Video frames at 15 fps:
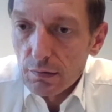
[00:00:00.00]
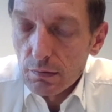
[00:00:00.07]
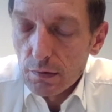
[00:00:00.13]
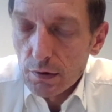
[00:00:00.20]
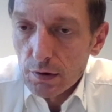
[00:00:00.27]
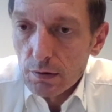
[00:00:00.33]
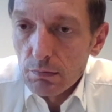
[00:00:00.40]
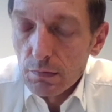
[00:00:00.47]

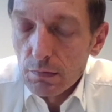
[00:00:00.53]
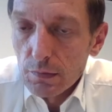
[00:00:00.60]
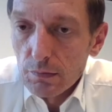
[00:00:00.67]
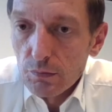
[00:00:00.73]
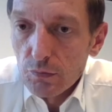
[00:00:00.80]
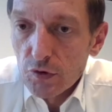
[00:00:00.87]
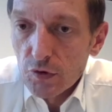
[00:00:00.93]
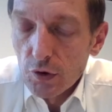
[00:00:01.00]
Yeah.
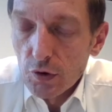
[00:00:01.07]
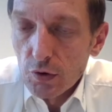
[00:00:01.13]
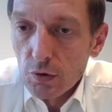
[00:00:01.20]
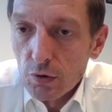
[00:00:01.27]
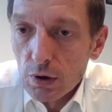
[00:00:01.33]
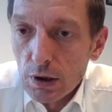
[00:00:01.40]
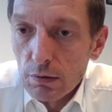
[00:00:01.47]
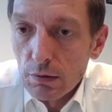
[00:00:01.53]

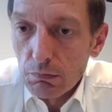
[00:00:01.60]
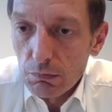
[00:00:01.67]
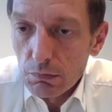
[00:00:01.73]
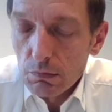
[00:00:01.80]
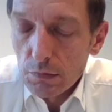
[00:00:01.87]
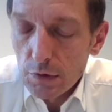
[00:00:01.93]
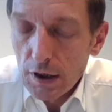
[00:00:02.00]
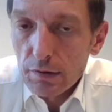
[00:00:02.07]
So um,
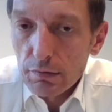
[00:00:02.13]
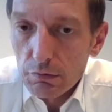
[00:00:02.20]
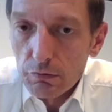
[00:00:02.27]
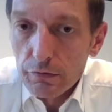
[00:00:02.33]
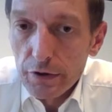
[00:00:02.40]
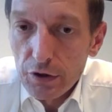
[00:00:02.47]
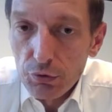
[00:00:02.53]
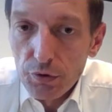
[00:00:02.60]
yeah,
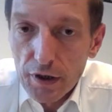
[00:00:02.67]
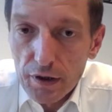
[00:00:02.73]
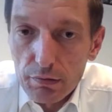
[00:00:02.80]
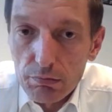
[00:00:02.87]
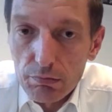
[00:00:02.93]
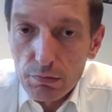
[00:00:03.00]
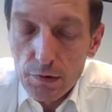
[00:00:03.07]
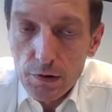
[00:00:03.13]
we do that.
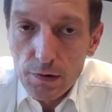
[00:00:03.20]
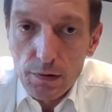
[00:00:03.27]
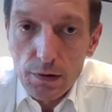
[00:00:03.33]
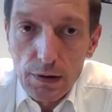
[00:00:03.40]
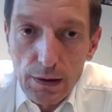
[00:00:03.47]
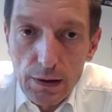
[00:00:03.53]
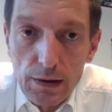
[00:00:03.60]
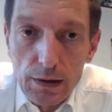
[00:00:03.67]

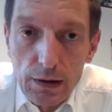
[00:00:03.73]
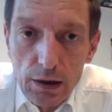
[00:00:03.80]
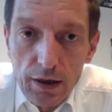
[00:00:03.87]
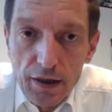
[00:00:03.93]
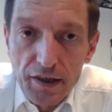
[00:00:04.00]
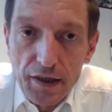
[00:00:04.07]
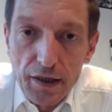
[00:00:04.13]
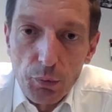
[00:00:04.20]

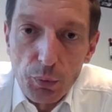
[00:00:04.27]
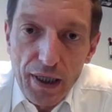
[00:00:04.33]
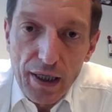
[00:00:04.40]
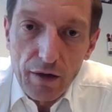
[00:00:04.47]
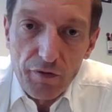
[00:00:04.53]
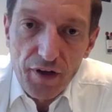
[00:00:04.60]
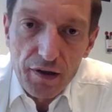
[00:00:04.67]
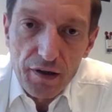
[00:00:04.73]
Here we
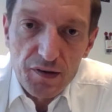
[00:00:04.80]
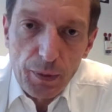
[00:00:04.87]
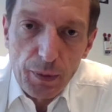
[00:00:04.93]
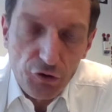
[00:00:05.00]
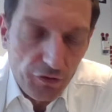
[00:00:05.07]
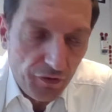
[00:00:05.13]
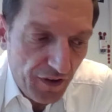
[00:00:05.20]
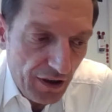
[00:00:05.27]
have then a
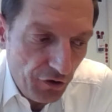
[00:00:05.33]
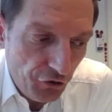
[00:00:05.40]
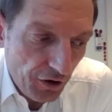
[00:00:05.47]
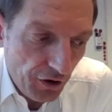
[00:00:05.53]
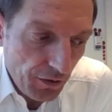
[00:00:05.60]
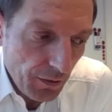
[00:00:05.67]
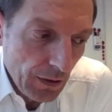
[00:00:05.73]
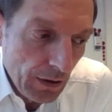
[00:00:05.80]
special
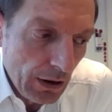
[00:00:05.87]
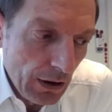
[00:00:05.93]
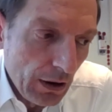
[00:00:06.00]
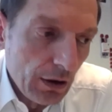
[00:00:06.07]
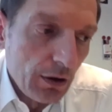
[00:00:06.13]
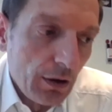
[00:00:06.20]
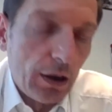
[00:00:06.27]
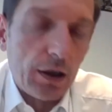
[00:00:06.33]
feature
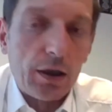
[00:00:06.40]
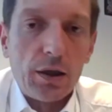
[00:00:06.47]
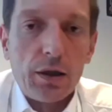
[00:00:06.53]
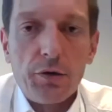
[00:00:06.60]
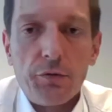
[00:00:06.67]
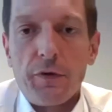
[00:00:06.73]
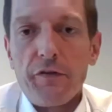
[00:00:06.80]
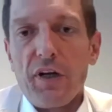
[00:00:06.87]
uh,
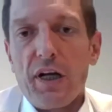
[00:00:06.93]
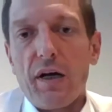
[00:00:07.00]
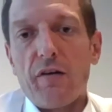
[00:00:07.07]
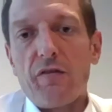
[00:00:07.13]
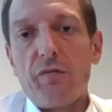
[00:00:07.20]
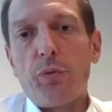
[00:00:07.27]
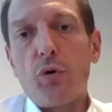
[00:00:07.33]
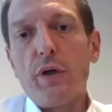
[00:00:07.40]
when we
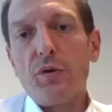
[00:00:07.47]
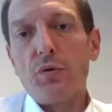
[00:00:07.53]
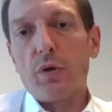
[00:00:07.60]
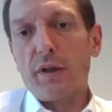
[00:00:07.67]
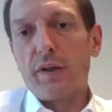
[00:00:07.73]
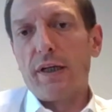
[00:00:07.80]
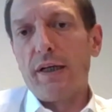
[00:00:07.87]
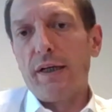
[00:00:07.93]
have
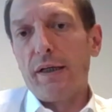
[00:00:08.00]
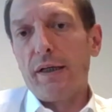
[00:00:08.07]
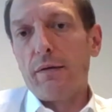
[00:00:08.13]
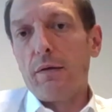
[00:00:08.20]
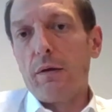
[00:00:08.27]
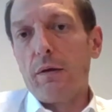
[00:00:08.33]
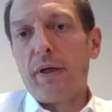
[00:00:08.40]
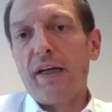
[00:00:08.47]
polyurethane
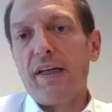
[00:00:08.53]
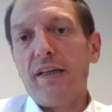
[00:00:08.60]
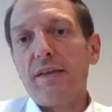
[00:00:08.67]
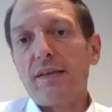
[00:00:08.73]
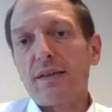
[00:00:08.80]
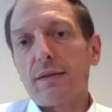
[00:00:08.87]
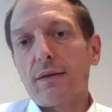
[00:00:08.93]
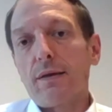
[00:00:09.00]

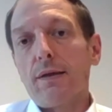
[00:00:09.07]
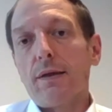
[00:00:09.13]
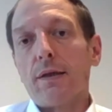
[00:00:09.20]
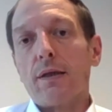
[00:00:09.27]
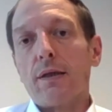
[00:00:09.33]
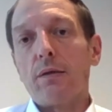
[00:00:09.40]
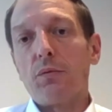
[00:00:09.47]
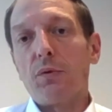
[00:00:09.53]
paints,
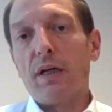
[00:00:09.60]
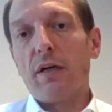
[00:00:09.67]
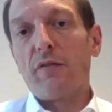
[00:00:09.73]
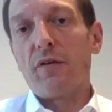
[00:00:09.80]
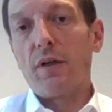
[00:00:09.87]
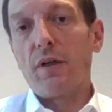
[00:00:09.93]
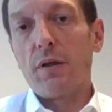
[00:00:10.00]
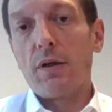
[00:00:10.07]
uh, we have
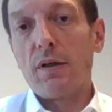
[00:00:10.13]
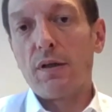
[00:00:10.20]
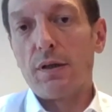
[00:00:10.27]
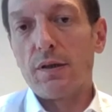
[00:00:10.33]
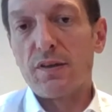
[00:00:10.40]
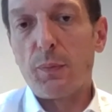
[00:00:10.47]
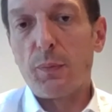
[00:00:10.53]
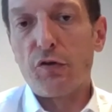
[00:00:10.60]
then
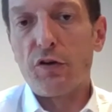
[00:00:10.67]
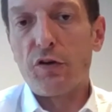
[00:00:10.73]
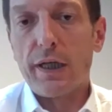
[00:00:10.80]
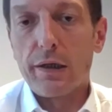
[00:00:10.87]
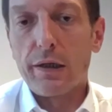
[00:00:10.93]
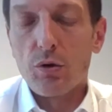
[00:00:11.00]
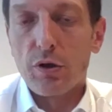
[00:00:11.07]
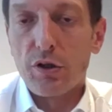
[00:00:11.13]
a special
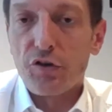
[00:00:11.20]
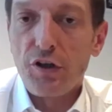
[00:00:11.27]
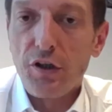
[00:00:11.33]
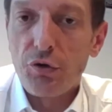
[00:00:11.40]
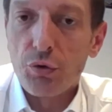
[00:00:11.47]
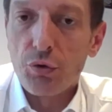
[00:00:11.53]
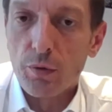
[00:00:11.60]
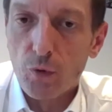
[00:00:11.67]
technology
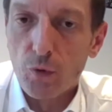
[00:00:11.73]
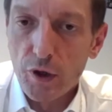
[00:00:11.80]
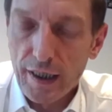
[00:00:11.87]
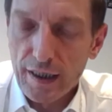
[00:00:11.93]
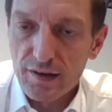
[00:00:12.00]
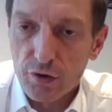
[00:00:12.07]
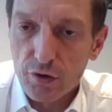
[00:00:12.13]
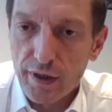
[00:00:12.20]
to avoid
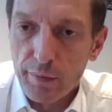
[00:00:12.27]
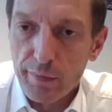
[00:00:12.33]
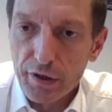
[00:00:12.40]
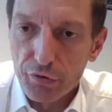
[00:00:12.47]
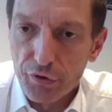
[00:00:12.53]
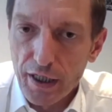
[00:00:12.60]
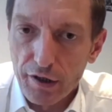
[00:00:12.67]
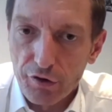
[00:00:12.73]
exothermic
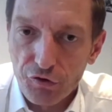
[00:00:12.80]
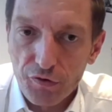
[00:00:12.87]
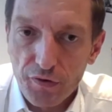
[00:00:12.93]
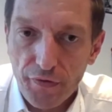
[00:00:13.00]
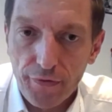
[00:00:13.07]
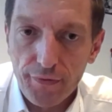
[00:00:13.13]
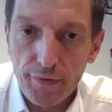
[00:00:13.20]
reactions.